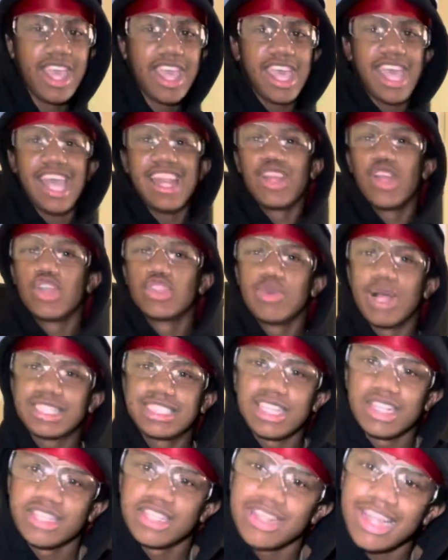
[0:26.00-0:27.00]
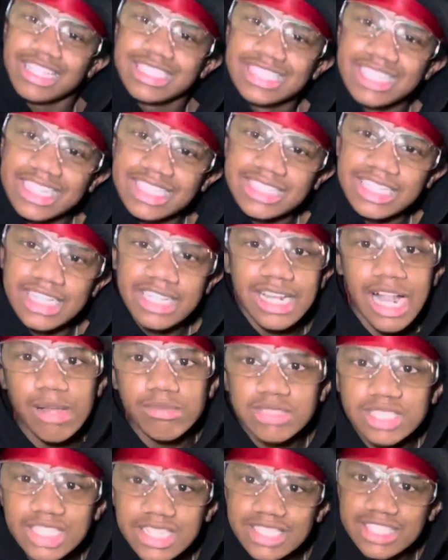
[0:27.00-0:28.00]
Any girls watching this, if you're 16, I'm
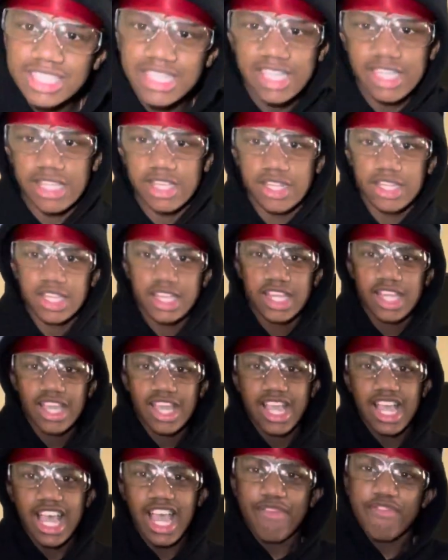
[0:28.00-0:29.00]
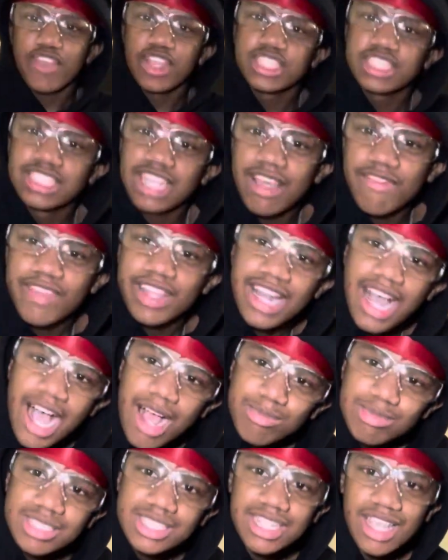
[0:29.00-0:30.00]
16. If you're 7,
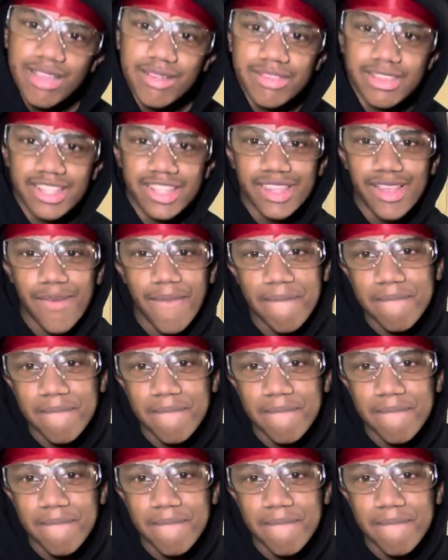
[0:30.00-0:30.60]
I'm 7.